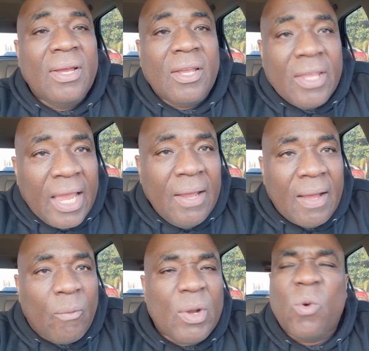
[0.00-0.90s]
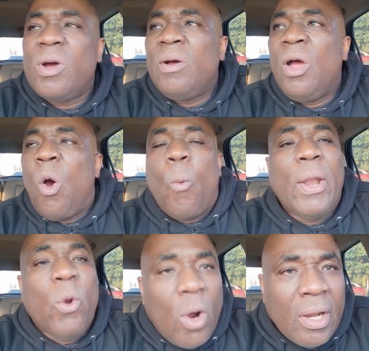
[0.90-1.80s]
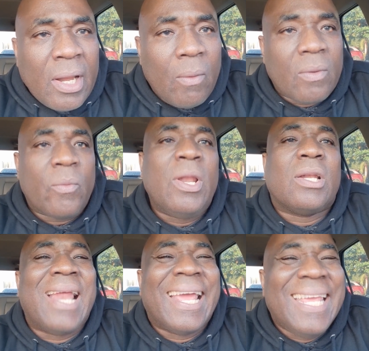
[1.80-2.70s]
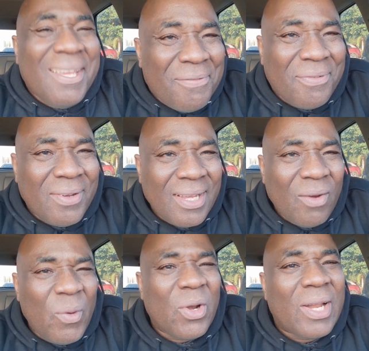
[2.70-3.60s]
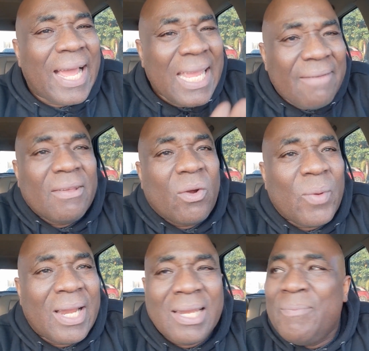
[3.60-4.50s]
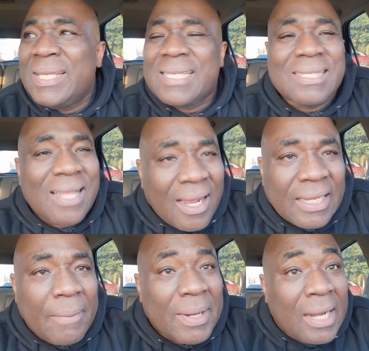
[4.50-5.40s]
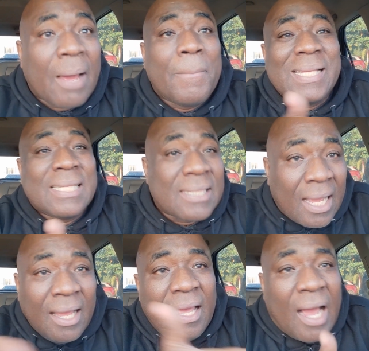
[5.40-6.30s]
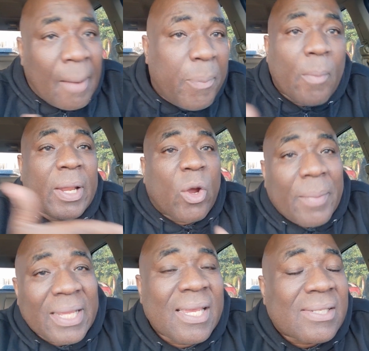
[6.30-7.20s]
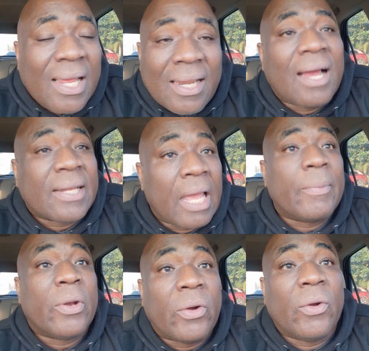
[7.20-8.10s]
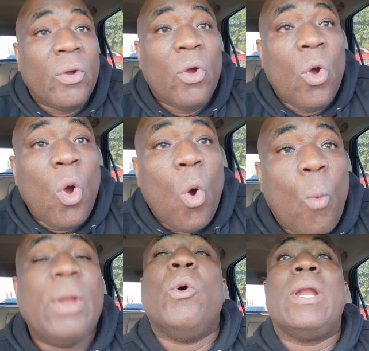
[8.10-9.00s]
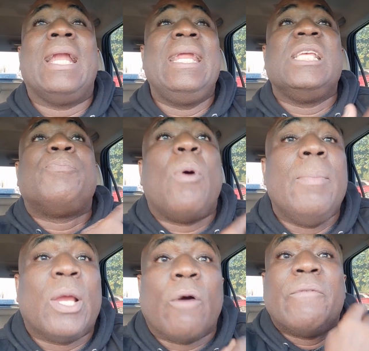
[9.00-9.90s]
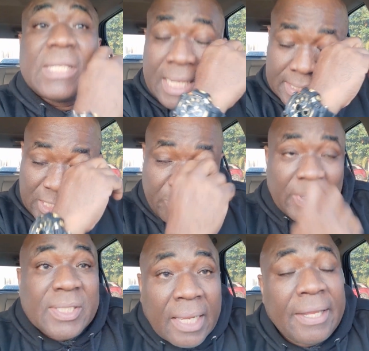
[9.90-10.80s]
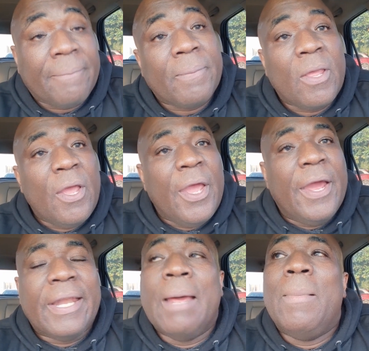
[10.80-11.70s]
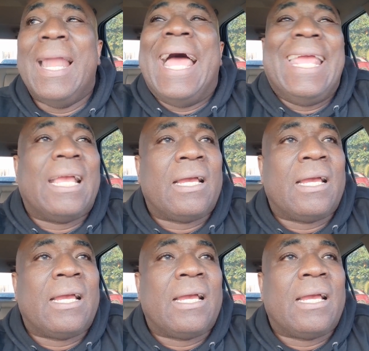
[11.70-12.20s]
yeah, and we know, we're not naive. We're not naive, you know. We're not the business long time. We're not the business a public communication long time, you know. We know that these public officials especially, them like